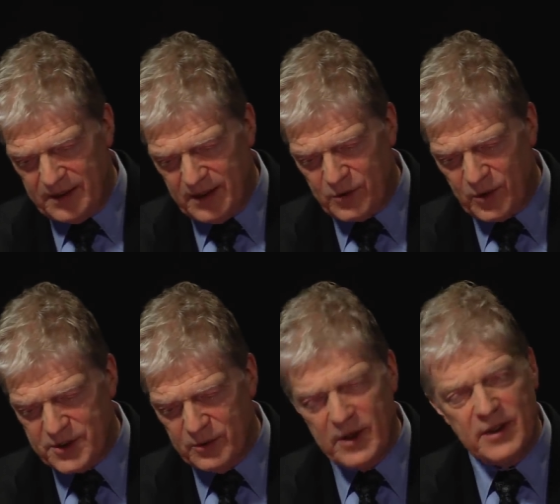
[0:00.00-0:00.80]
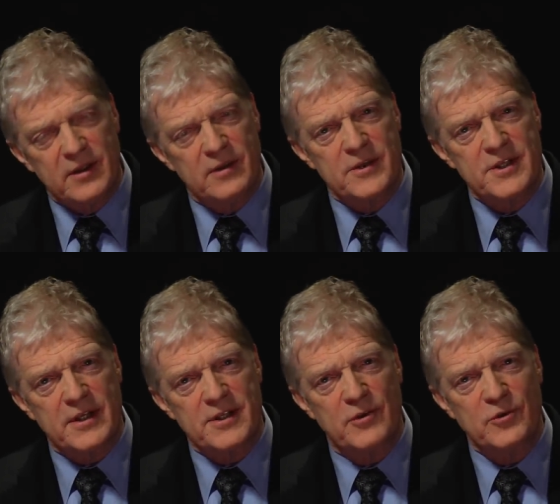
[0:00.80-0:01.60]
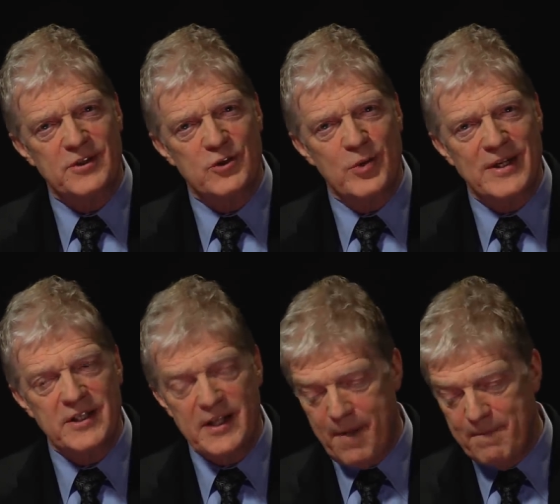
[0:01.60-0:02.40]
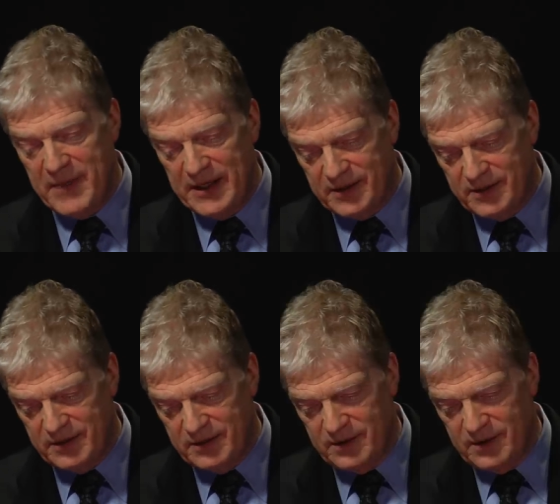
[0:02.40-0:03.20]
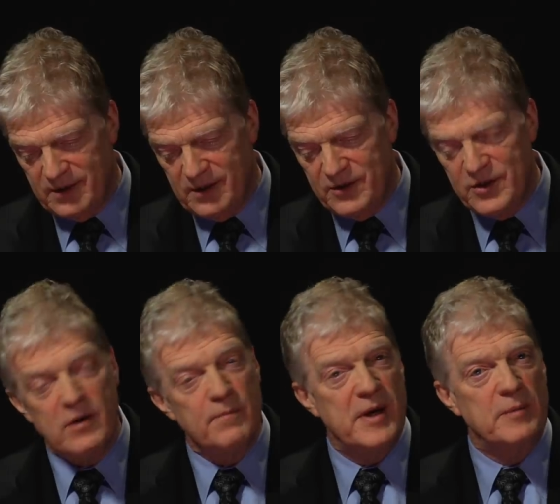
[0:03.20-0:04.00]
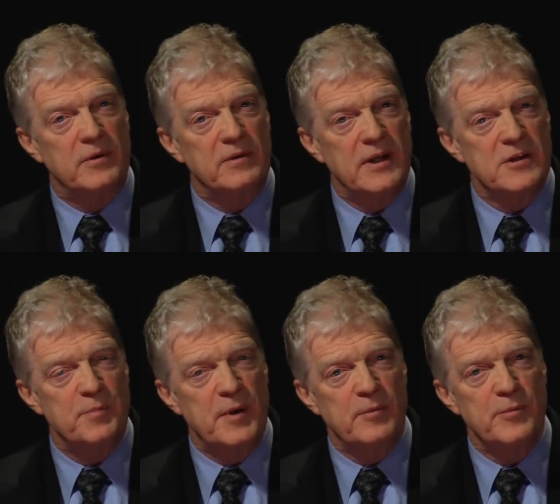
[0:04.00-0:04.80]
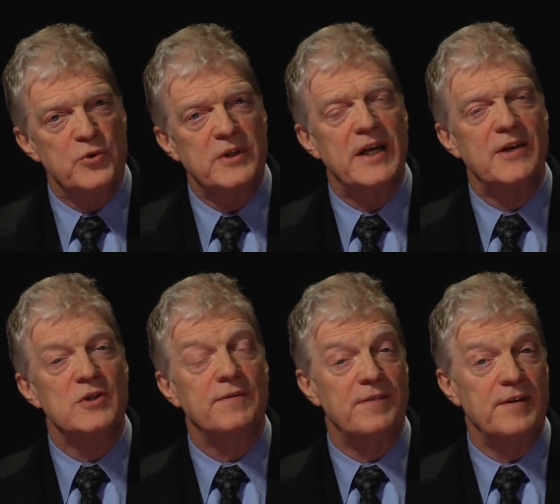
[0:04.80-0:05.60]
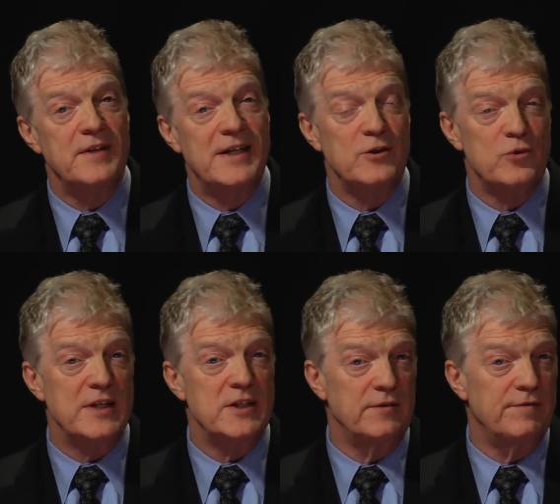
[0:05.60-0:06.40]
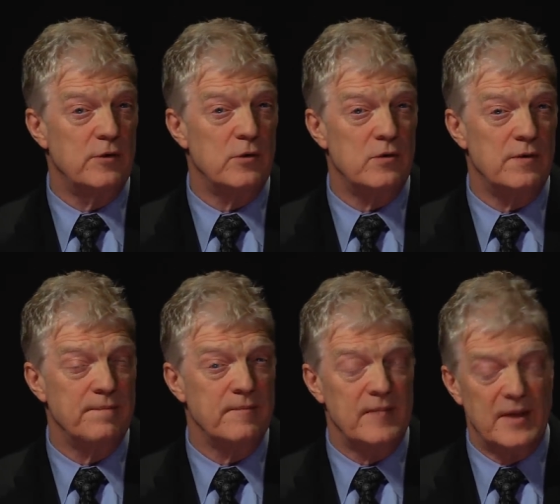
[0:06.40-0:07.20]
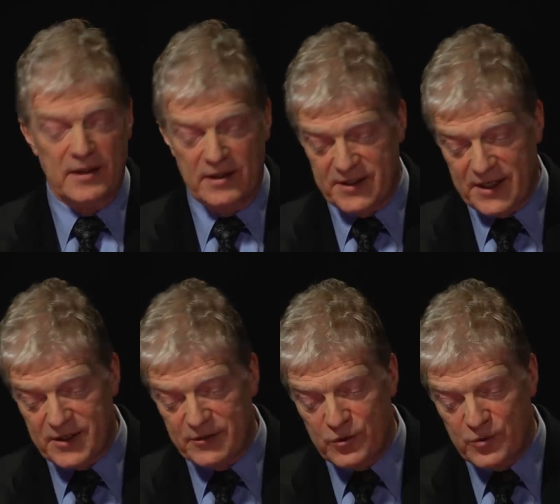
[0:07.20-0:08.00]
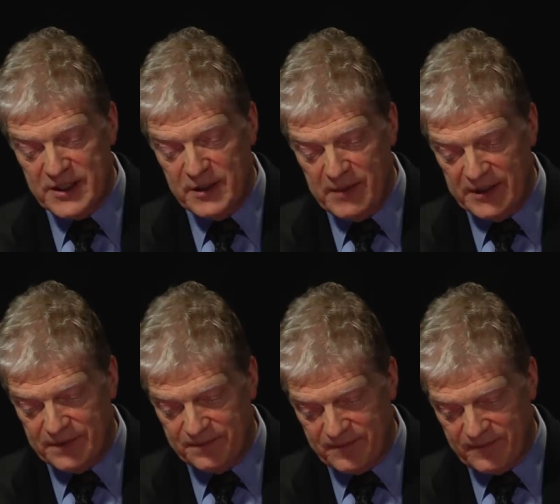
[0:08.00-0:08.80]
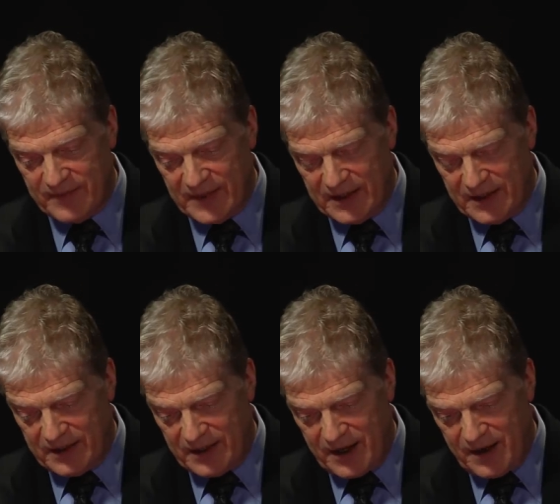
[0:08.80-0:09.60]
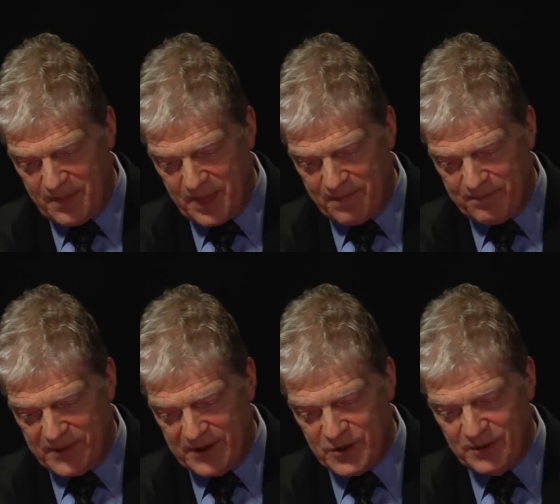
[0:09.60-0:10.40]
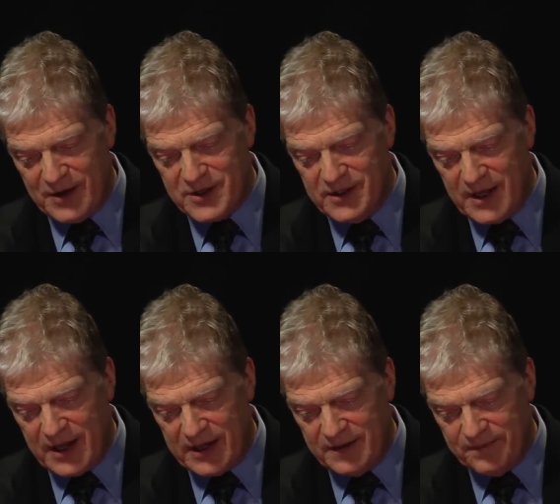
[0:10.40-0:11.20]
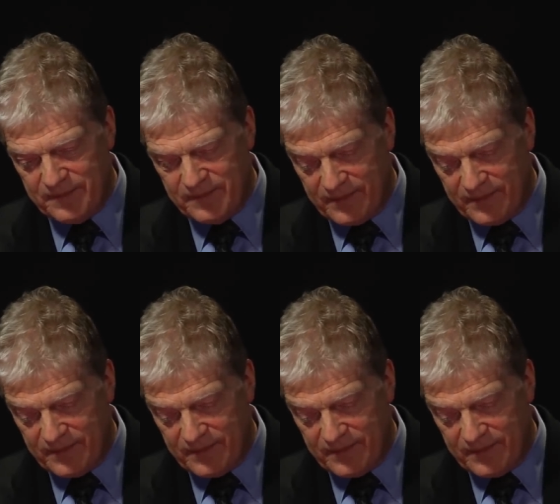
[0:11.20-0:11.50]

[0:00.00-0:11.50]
across the world, there are 620 million young people. That's people between the ages of 15 and 24. 620 million. In 2009,